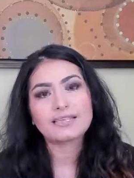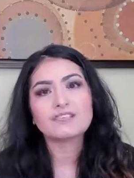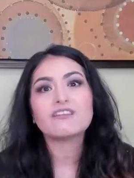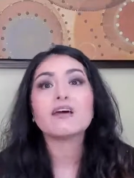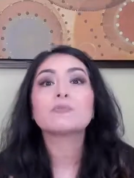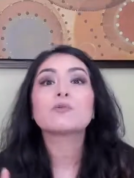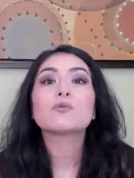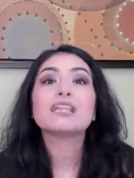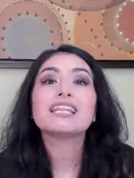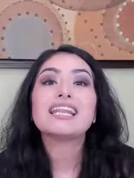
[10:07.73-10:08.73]
and develop the
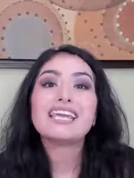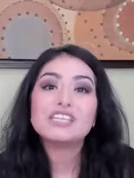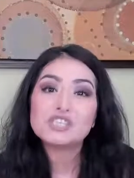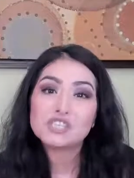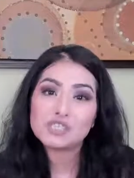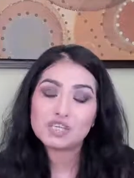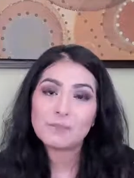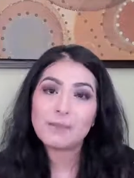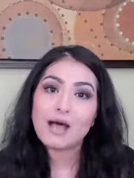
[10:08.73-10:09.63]
relationship